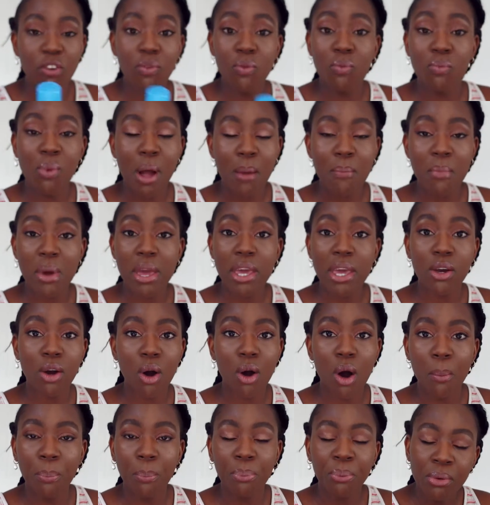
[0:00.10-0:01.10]
my
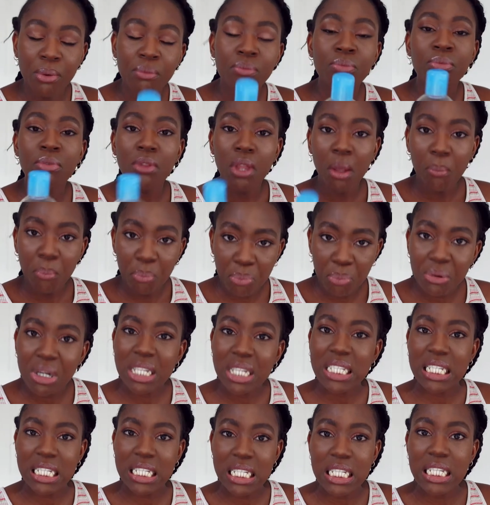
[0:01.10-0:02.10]
makeup
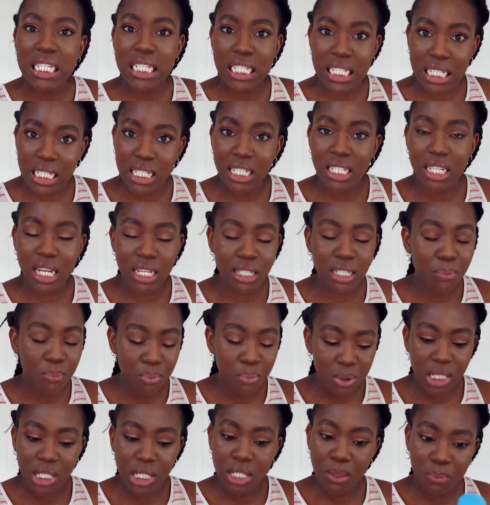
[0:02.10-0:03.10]
pretty decent,
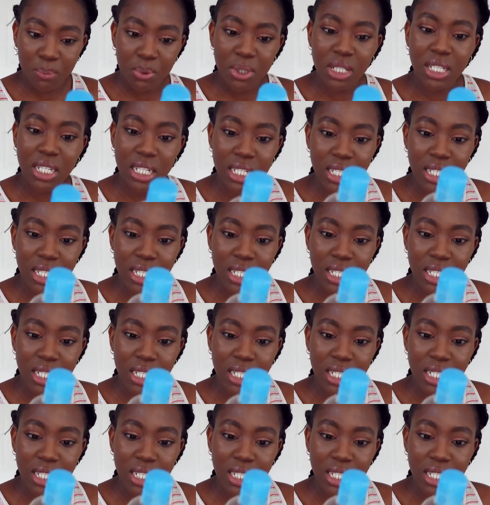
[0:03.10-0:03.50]
pretty